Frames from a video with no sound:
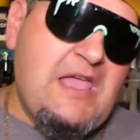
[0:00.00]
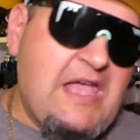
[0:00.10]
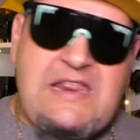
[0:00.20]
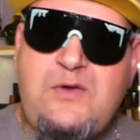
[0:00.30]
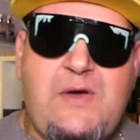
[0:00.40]

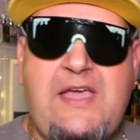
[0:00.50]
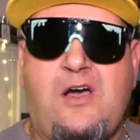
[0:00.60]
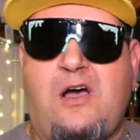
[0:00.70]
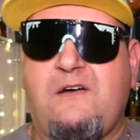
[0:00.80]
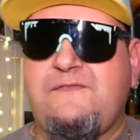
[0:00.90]
any way
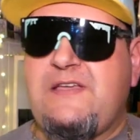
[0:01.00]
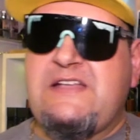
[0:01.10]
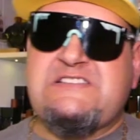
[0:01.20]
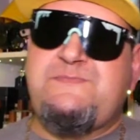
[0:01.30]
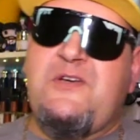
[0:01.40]
off.
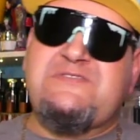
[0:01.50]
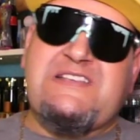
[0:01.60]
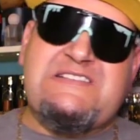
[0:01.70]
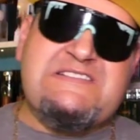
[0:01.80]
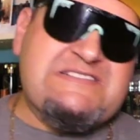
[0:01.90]
It smells
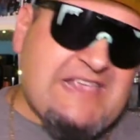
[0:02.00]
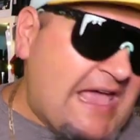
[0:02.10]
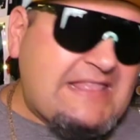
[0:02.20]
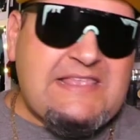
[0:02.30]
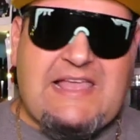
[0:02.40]

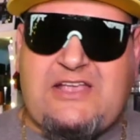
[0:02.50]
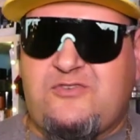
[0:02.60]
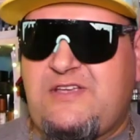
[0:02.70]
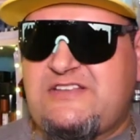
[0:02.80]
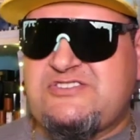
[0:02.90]
exactly like
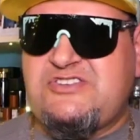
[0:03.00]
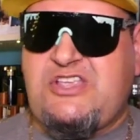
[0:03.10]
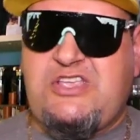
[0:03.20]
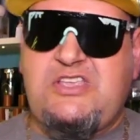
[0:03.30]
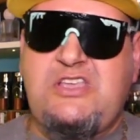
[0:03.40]
Creation
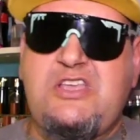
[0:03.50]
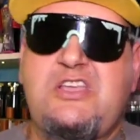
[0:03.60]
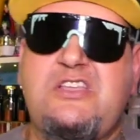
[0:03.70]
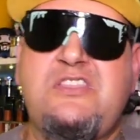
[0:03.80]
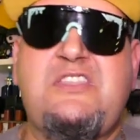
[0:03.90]
E.
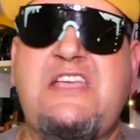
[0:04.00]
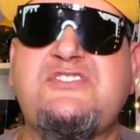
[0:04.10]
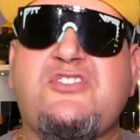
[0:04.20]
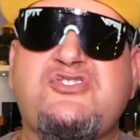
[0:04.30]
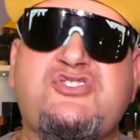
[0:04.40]

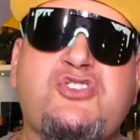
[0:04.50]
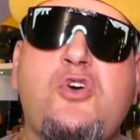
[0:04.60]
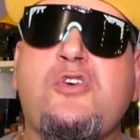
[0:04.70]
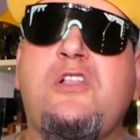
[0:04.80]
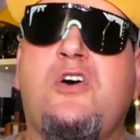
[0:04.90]
These are
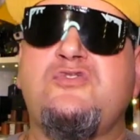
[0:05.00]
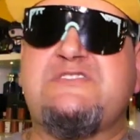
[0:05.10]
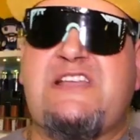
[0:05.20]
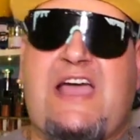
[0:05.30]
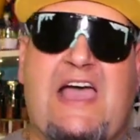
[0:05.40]
so close
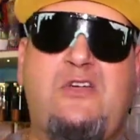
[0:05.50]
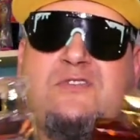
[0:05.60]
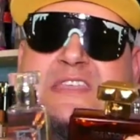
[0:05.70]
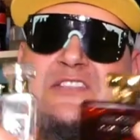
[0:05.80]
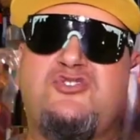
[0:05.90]
that I
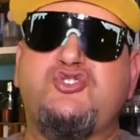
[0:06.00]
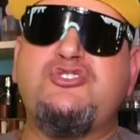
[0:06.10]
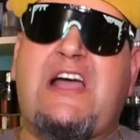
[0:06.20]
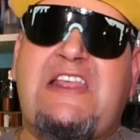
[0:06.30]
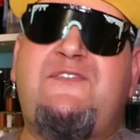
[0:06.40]
don't think there's
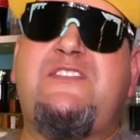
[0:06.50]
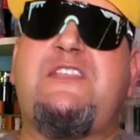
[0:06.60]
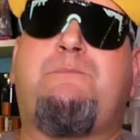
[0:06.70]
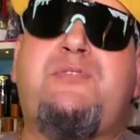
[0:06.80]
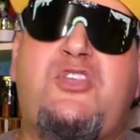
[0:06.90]
not even
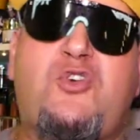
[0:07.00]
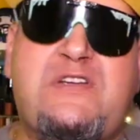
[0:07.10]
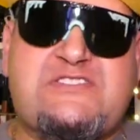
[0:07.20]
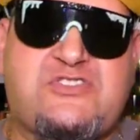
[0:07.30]
the purist